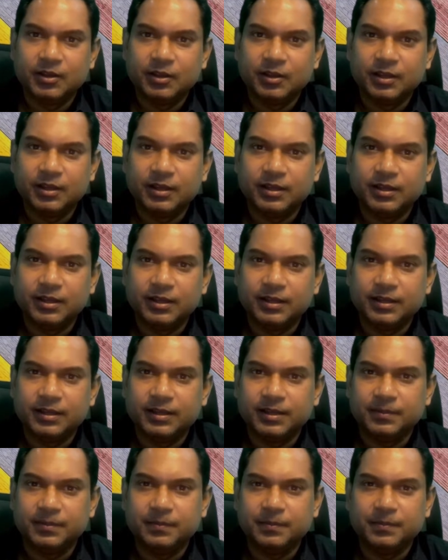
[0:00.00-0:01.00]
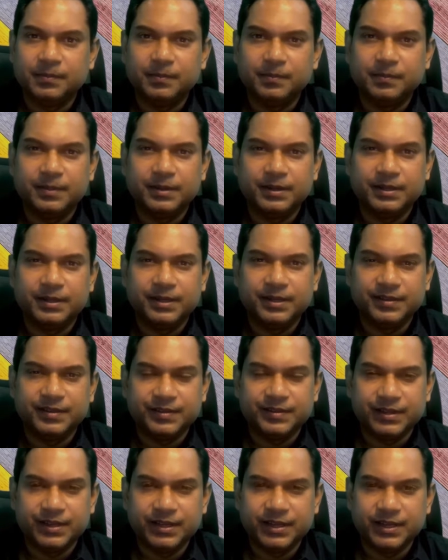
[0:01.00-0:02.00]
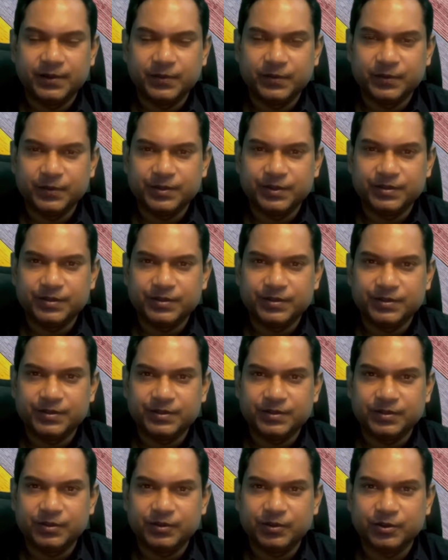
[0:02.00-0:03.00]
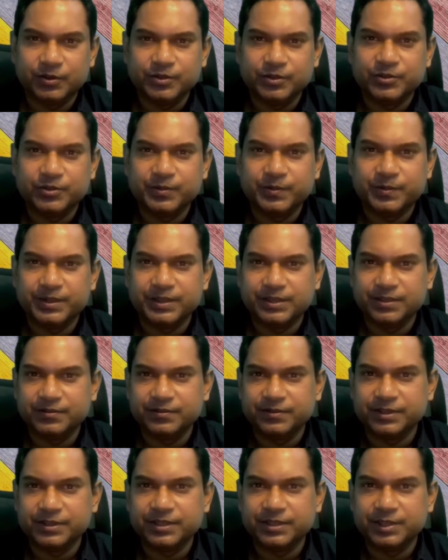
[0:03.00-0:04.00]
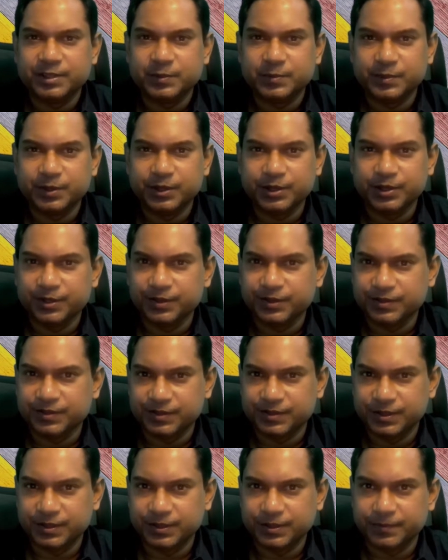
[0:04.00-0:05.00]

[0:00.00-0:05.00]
Uh, but yesterday was also a bit difficult because